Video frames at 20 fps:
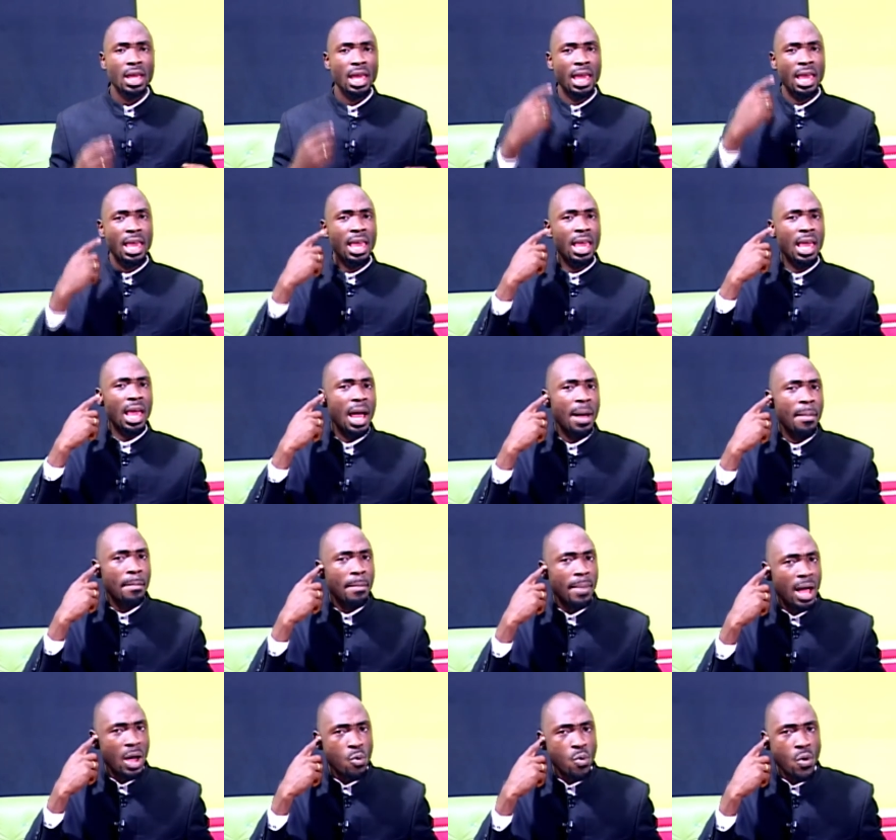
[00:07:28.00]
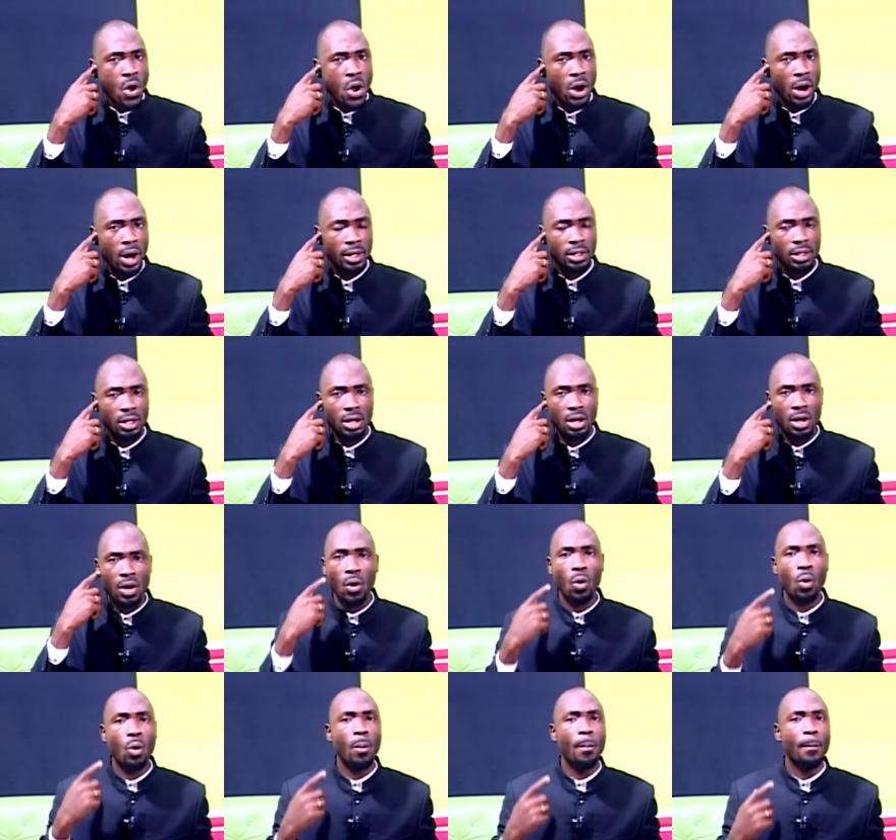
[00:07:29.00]
Hear my word.
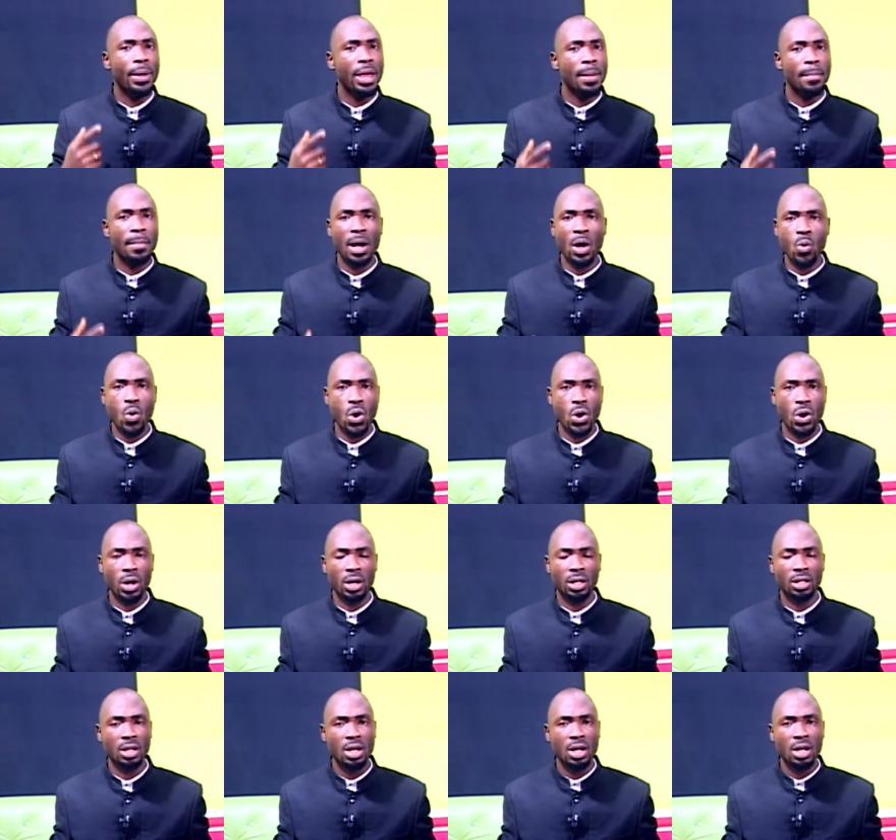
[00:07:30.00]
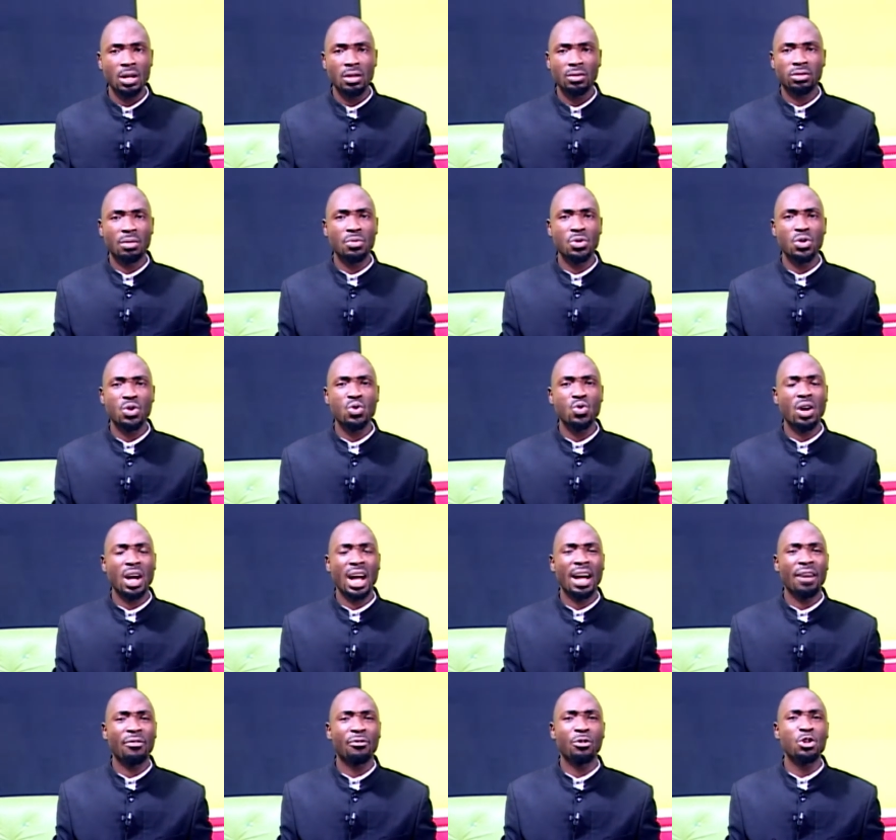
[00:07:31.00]
Obey my word from
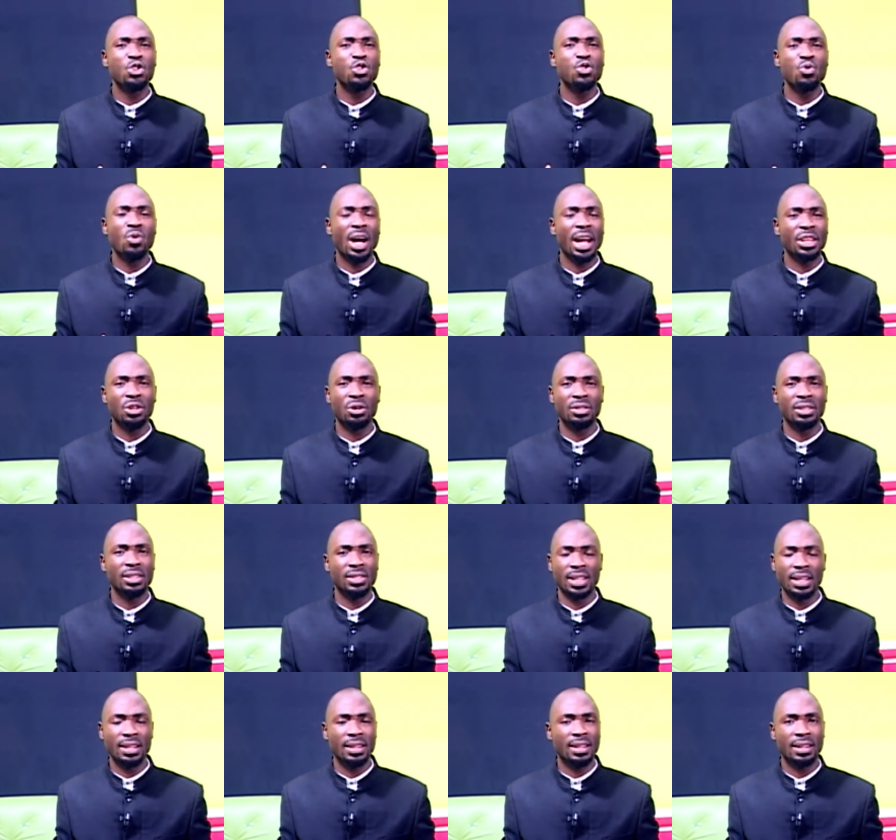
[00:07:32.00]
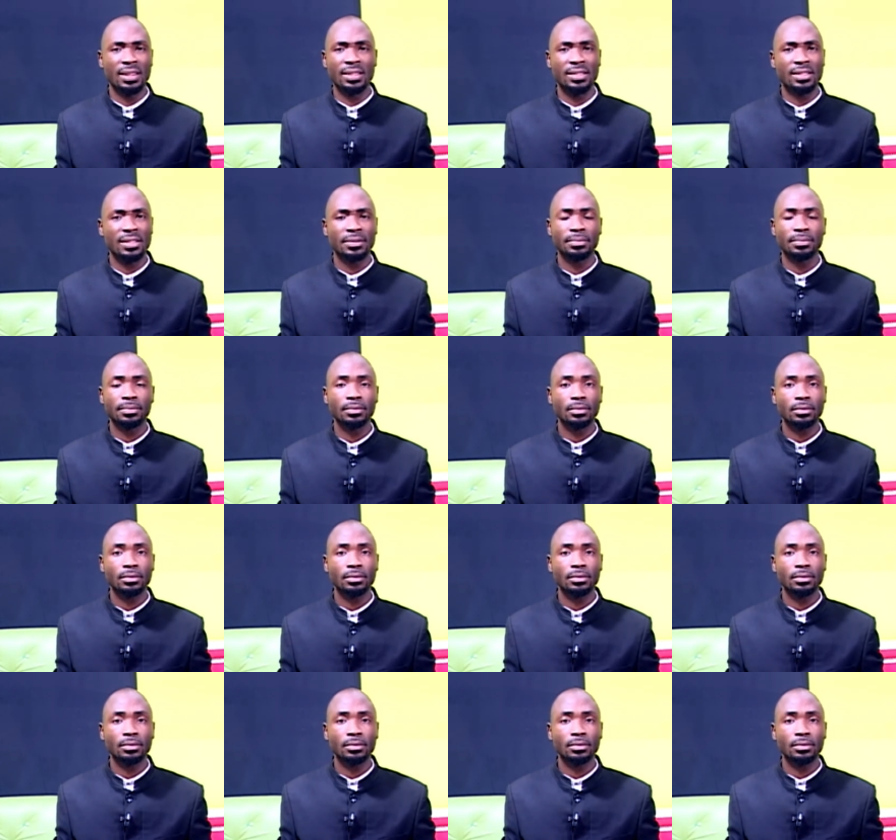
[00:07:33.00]
you, for you and your descendants.